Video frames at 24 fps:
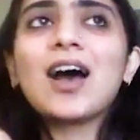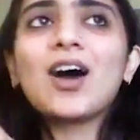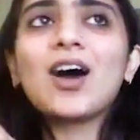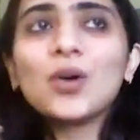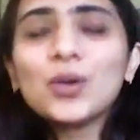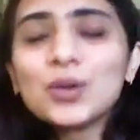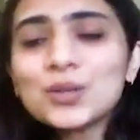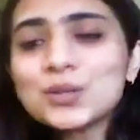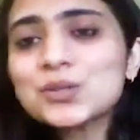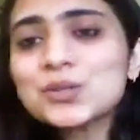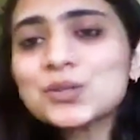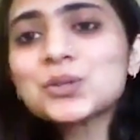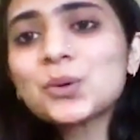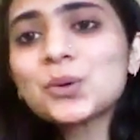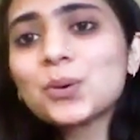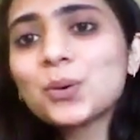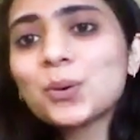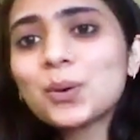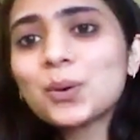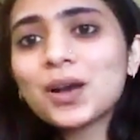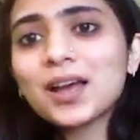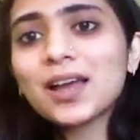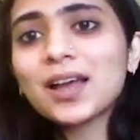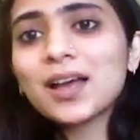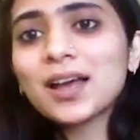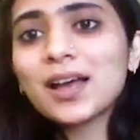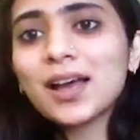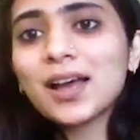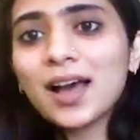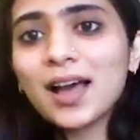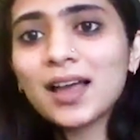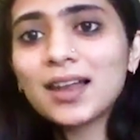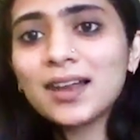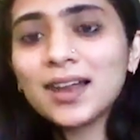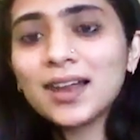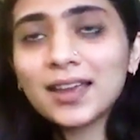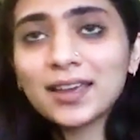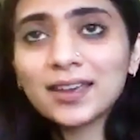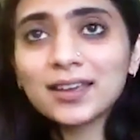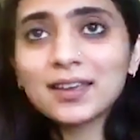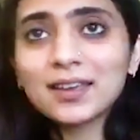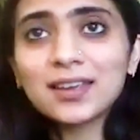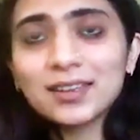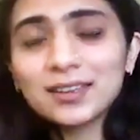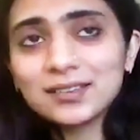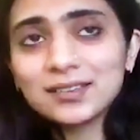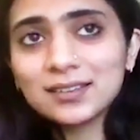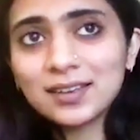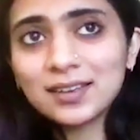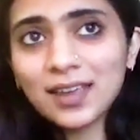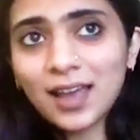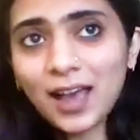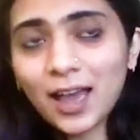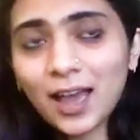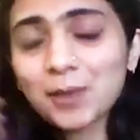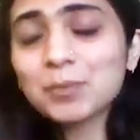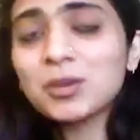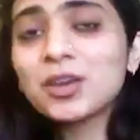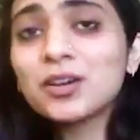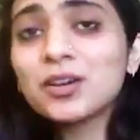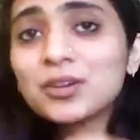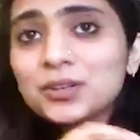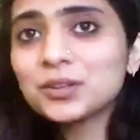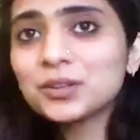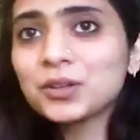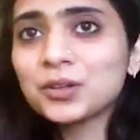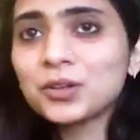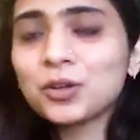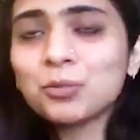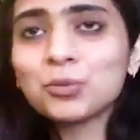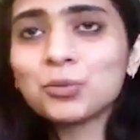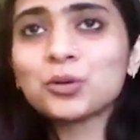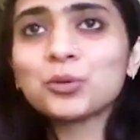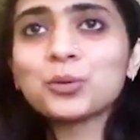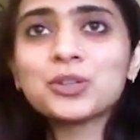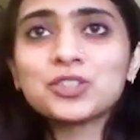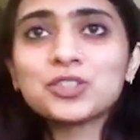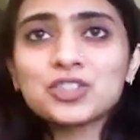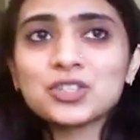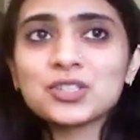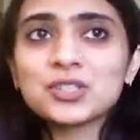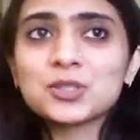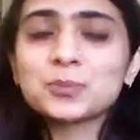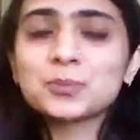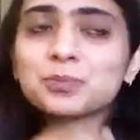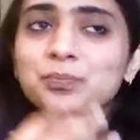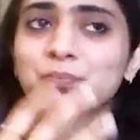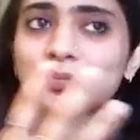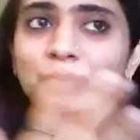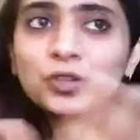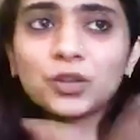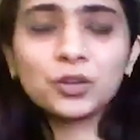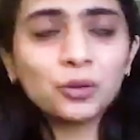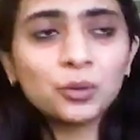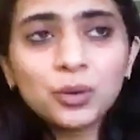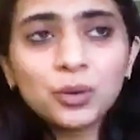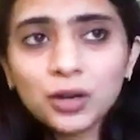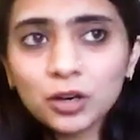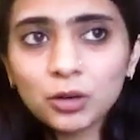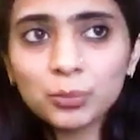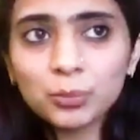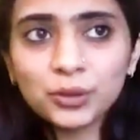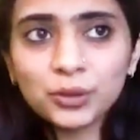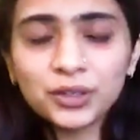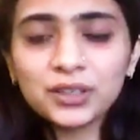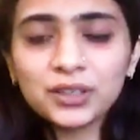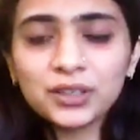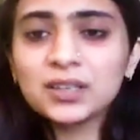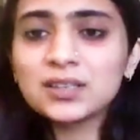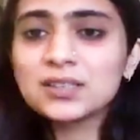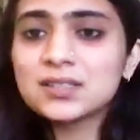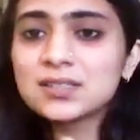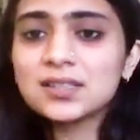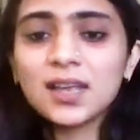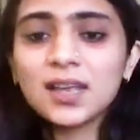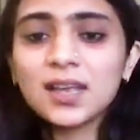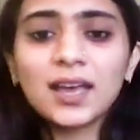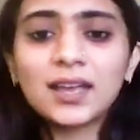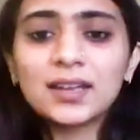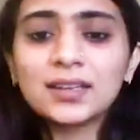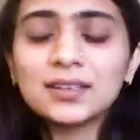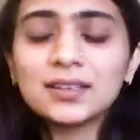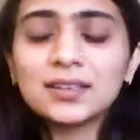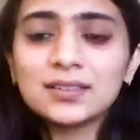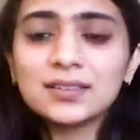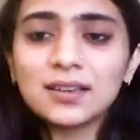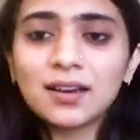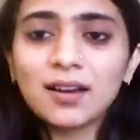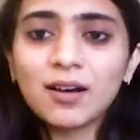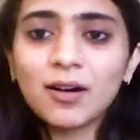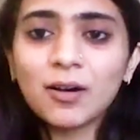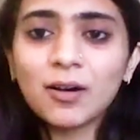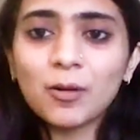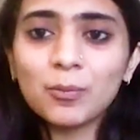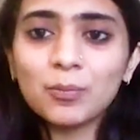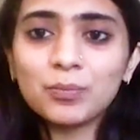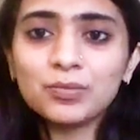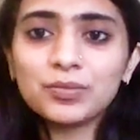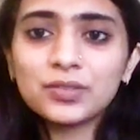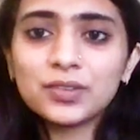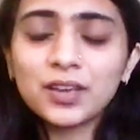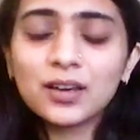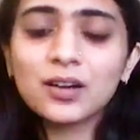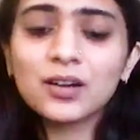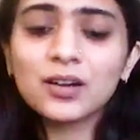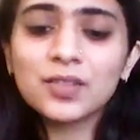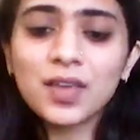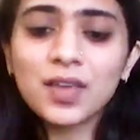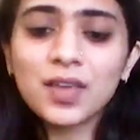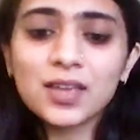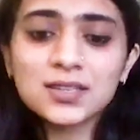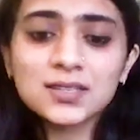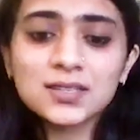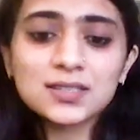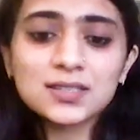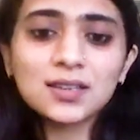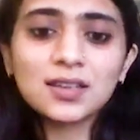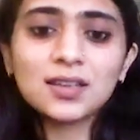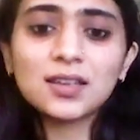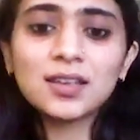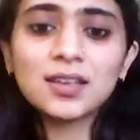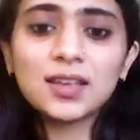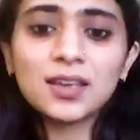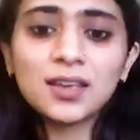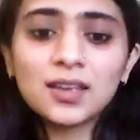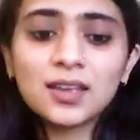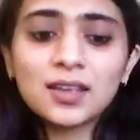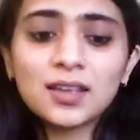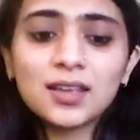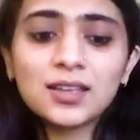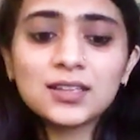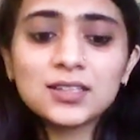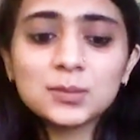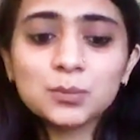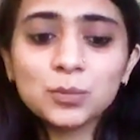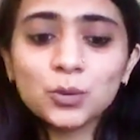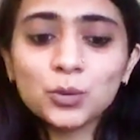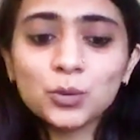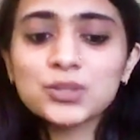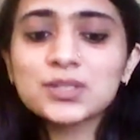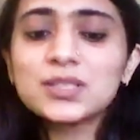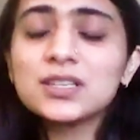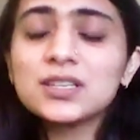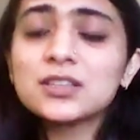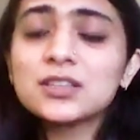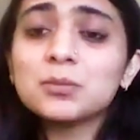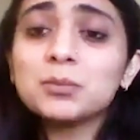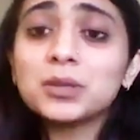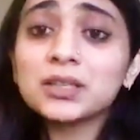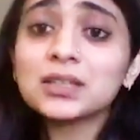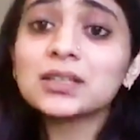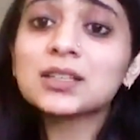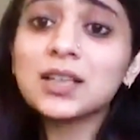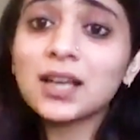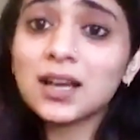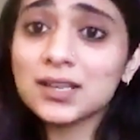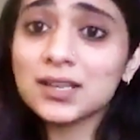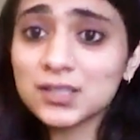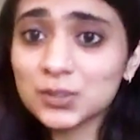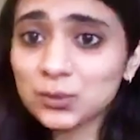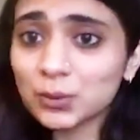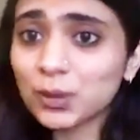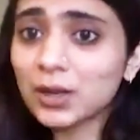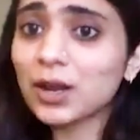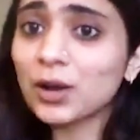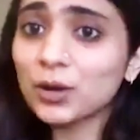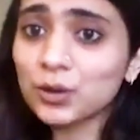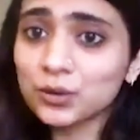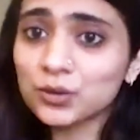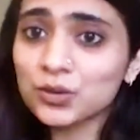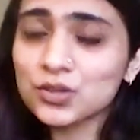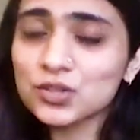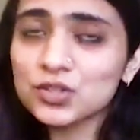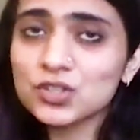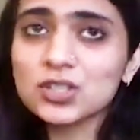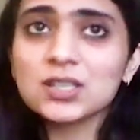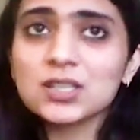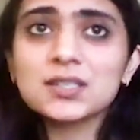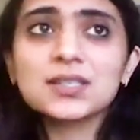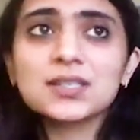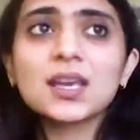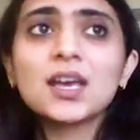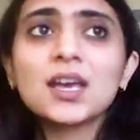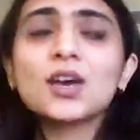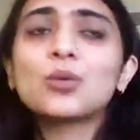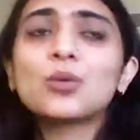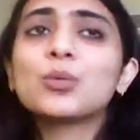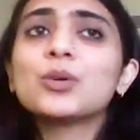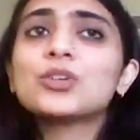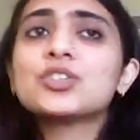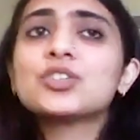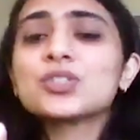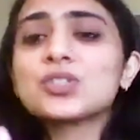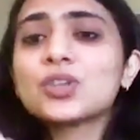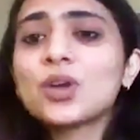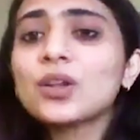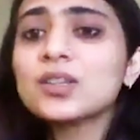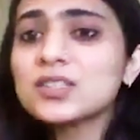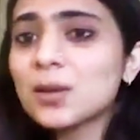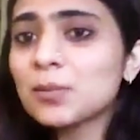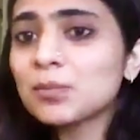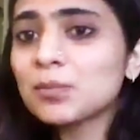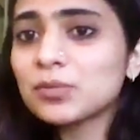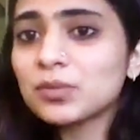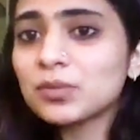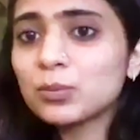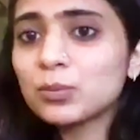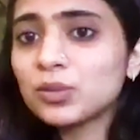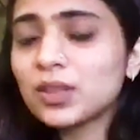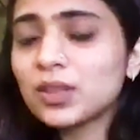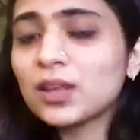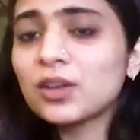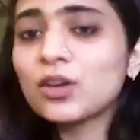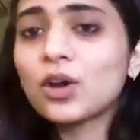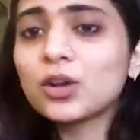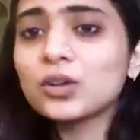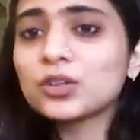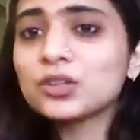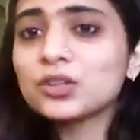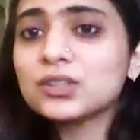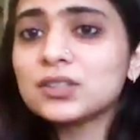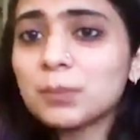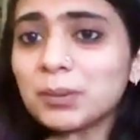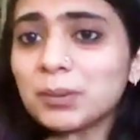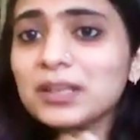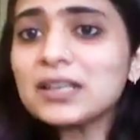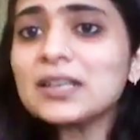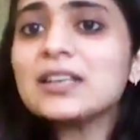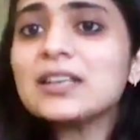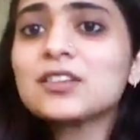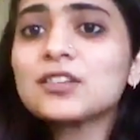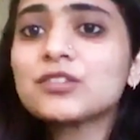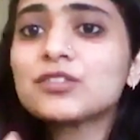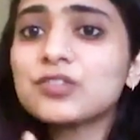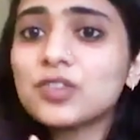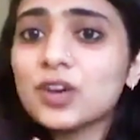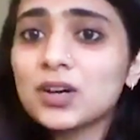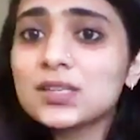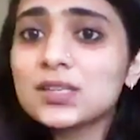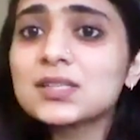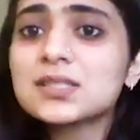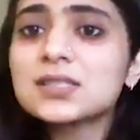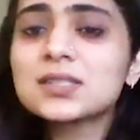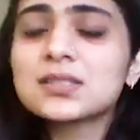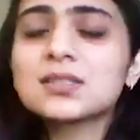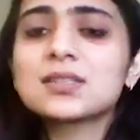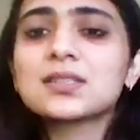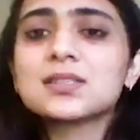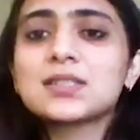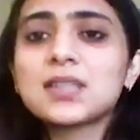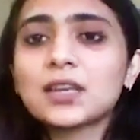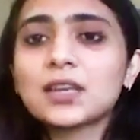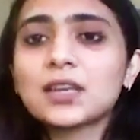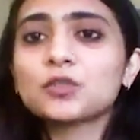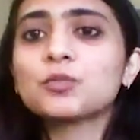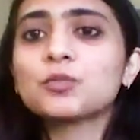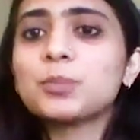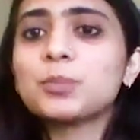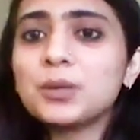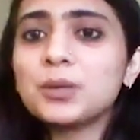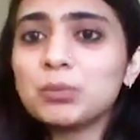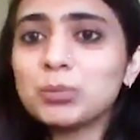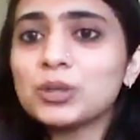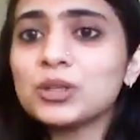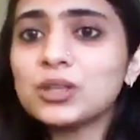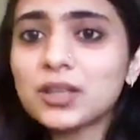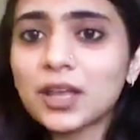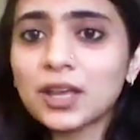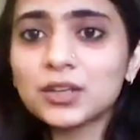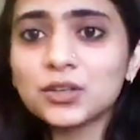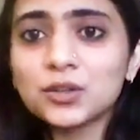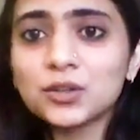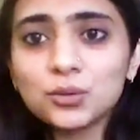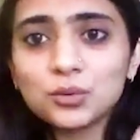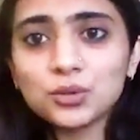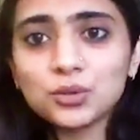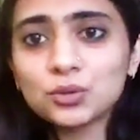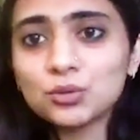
Also, like in, I'm here in Colombo, which is, you know, urban, it's, and um, here there's, it's mostly the middle class who are out on the streets, which is not some, they're not typically the first set of people that you